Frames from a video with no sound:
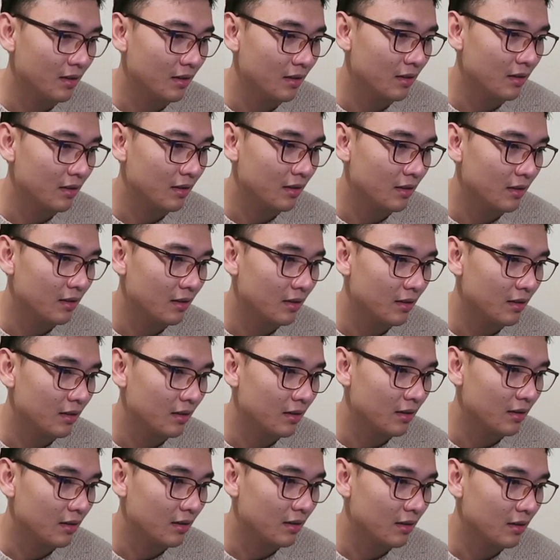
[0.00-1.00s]

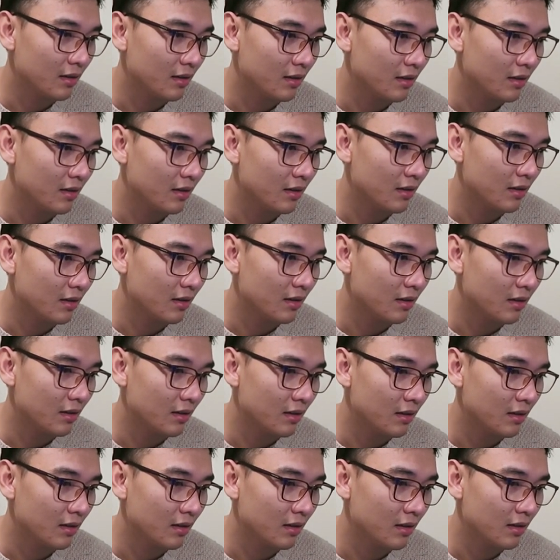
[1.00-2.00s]

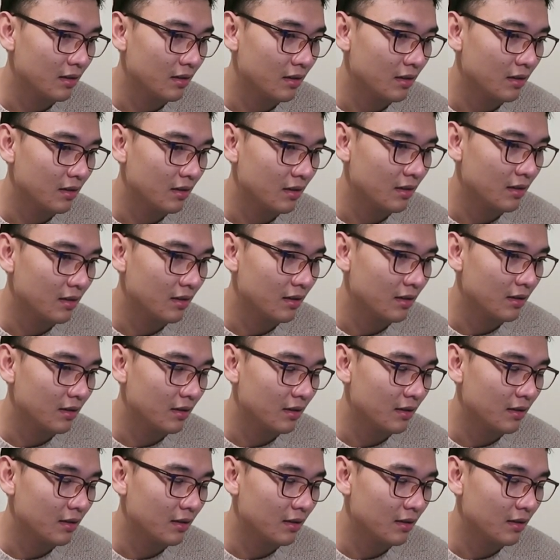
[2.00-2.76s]
No one is speaking in this clip.